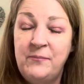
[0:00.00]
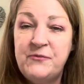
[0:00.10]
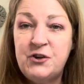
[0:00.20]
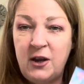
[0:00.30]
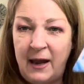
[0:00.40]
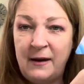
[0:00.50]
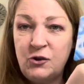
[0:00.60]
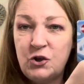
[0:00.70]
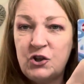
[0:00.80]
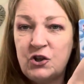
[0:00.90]
So you
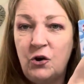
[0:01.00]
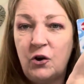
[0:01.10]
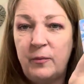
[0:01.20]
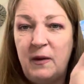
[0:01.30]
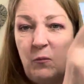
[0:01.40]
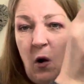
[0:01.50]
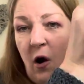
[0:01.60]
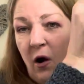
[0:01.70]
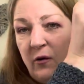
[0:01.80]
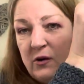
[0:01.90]
can just soak them in
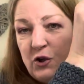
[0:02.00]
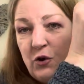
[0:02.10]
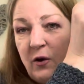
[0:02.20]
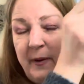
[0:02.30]
water and chuck